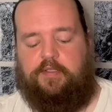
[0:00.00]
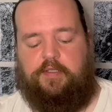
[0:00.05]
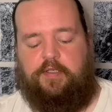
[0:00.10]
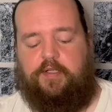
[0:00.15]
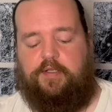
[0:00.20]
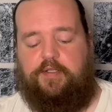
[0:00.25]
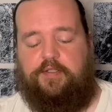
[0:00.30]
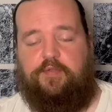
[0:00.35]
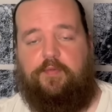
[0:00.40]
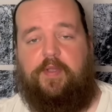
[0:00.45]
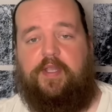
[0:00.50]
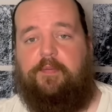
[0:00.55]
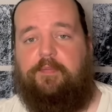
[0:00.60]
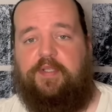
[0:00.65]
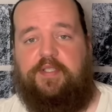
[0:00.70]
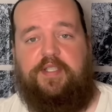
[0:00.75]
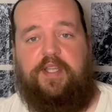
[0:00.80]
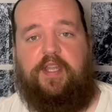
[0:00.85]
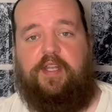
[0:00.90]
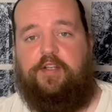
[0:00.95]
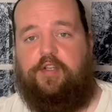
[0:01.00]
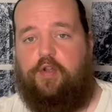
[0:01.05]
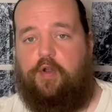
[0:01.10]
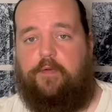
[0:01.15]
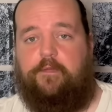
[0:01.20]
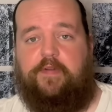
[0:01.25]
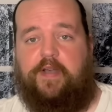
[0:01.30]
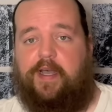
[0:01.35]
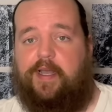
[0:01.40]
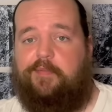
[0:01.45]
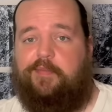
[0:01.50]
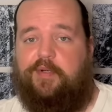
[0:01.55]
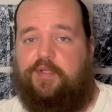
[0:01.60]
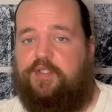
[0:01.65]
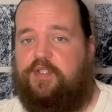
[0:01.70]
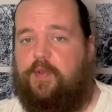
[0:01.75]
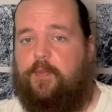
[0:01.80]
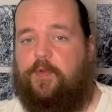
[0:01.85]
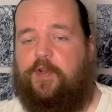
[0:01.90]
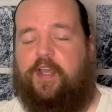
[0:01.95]
because we could be seeing your vibe or
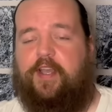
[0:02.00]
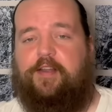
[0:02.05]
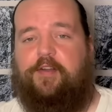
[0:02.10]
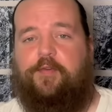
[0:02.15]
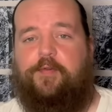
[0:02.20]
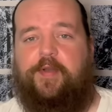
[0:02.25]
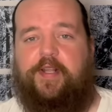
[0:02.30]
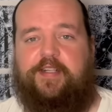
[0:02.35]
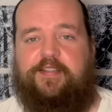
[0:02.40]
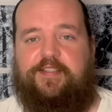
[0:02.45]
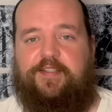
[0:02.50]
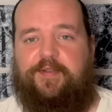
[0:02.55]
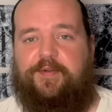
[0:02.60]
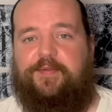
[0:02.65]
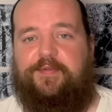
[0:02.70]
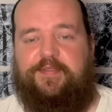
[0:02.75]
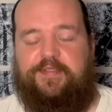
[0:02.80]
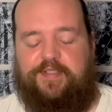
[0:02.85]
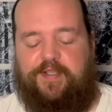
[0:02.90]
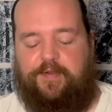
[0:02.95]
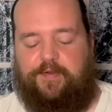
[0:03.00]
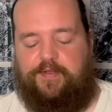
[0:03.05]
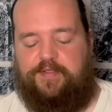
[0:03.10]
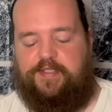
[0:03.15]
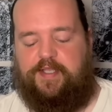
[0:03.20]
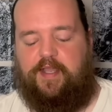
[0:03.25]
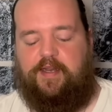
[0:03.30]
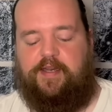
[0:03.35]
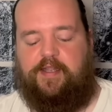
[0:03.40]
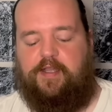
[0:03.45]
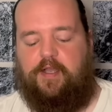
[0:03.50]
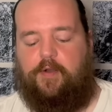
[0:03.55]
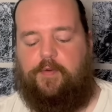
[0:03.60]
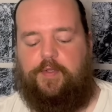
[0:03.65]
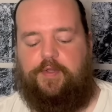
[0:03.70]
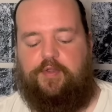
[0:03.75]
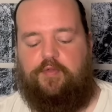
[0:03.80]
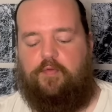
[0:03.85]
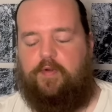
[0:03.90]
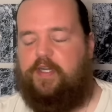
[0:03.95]
someone at your wing too. So let's get it
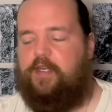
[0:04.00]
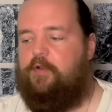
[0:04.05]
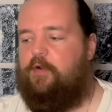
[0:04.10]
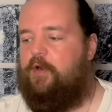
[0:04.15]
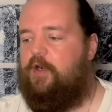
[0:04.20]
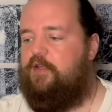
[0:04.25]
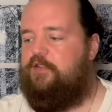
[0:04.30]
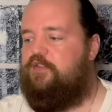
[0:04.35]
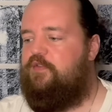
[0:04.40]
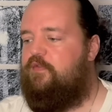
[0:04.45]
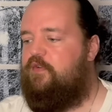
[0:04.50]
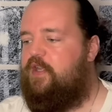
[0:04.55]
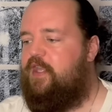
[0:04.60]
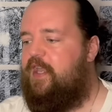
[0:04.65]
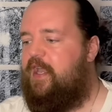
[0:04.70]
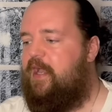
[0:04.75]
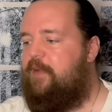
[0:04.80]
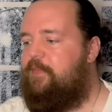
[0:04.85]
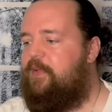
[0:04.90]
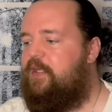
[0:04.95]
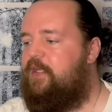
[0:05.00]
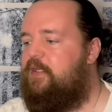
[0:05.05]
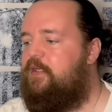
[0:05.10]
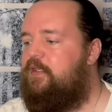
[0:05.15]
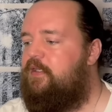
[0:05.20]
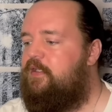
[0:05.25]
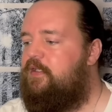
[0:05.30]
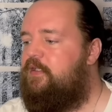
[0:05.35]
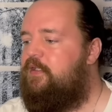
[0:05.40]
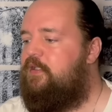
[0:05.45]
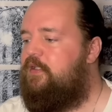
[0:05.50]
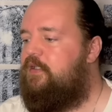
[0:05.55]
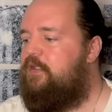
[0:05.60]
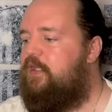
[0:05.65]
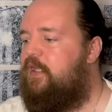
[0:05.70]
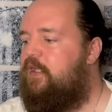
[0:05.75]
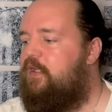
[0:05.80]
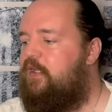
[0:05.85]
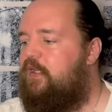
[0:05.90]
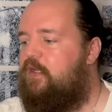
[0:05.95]
going. Three cards for Cappy
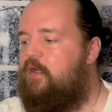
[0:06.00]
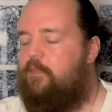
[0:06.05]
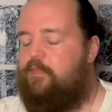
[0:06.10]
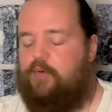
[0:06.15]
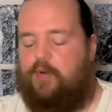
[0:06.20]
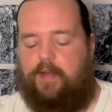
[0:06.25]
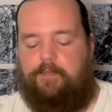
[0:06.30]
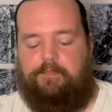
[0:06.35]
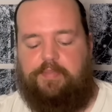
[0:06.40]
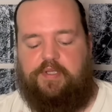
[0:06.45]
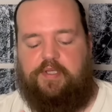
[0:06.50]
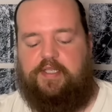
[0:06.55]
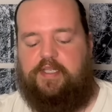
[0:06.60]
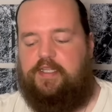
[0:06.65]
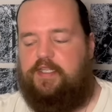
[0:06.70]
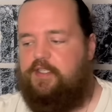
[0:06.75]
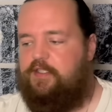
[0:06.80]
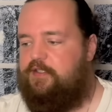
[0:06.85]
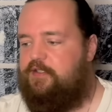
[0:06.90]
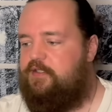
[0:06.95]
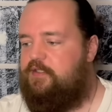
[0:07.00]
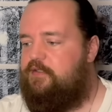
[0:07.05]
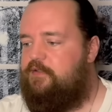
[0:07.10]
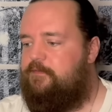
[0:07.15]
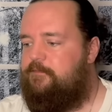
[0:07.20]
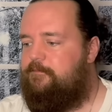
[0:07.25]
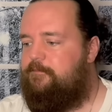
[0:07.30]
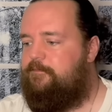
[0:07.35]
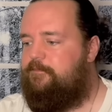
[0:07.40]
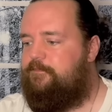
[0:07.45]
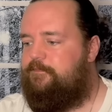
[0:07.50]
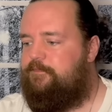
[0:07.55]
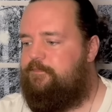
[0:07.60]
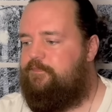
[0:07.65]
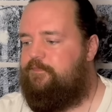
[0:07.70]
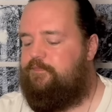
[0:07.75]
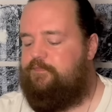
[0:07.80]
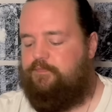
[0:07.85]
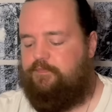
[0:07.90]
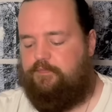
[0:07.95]
in the upright, please.
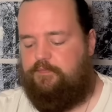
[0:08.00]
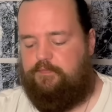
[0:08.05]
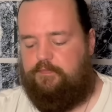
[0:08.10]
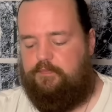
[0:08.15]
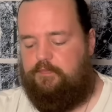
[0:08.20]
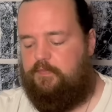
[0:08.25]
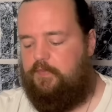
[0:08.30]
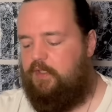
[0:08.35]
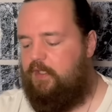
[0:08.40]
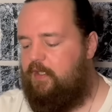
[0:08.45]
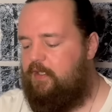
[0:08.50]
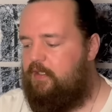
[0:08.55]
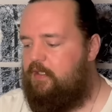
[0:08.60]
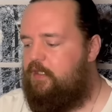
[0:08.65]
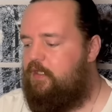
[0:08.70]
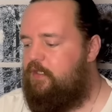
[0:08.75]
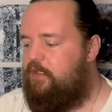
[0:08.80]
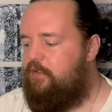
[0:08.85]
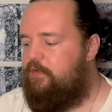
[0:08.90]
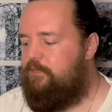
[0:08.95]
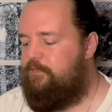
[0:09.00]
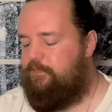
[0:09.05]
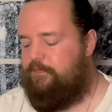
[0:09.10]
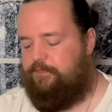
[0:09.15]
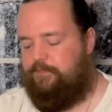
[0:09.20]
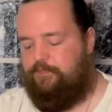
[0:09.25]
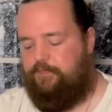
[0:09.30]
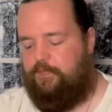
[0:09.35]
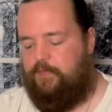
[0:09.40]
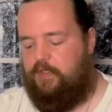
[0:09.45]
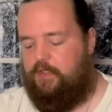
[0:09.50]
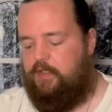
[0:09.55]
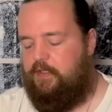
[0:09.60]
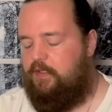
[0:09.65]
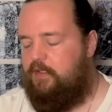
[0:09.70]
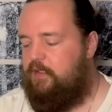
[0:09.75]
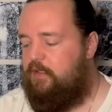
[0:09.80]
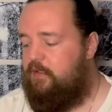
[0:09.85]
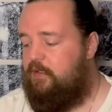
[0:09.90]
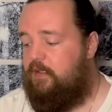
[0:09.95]
Thank you.
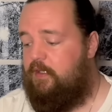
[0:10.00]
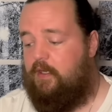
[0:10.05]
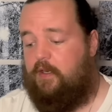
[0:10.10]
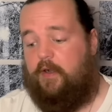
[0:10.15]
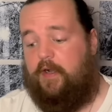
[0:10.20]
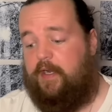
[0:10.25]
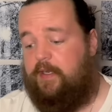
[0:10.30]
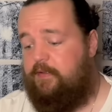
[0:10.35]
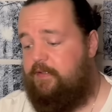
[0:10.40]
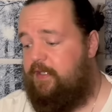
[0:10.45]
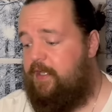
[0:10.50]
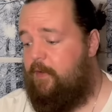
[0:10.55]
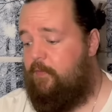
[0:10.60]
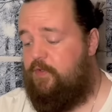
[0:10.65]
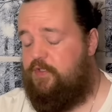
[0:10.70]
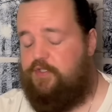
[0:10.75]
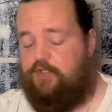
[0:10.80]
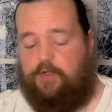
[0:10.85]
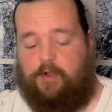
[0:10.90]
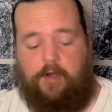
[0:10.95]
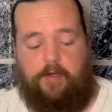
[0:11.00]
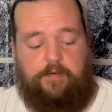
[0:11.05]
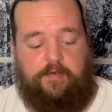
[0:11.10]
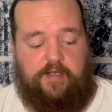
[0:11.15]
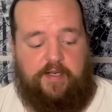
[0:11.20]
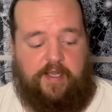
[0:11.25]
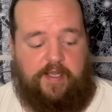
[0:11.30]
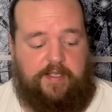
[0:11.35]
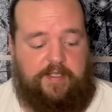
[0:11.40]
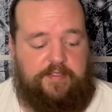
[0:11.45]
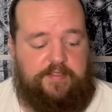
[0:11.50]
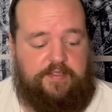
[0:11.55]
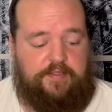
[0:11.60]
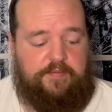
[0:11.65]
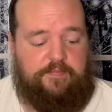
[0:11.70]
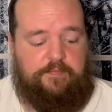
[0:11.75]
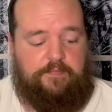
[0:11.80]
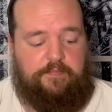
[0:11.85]
All right, yeah, we're starting nice.